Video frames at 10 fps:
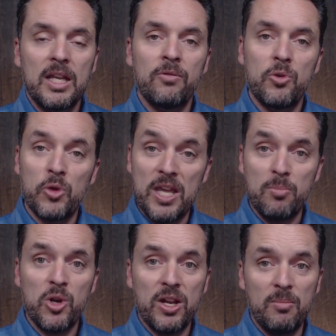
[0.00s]
If you
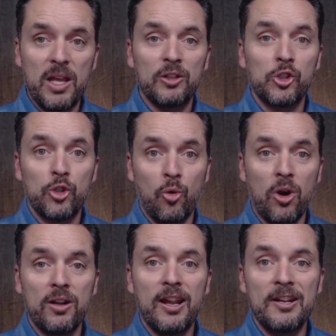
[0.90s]
keep your emails
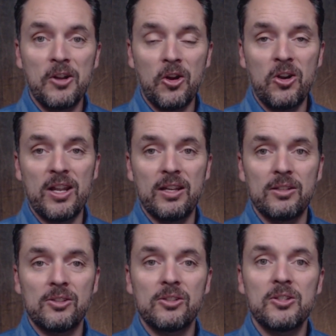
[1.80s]
short and
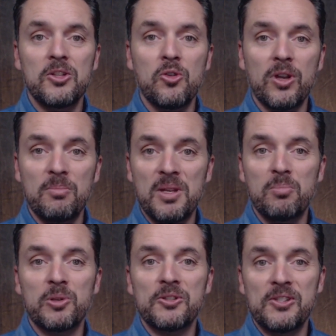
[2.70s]
courteous, you can be
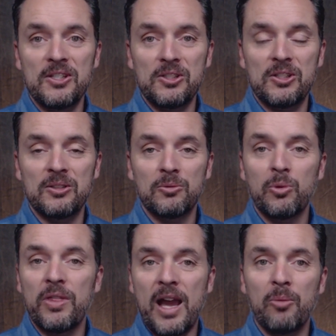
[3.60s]
persistent
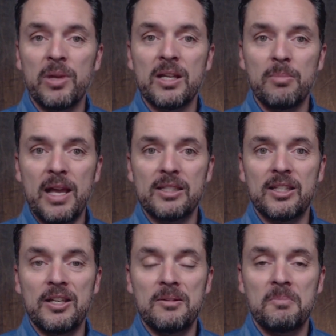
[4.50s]
without being
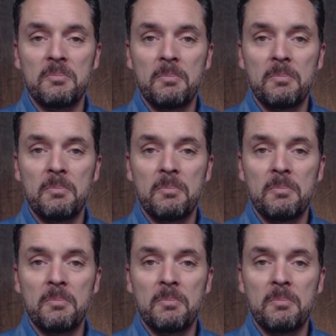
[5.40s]
pesky.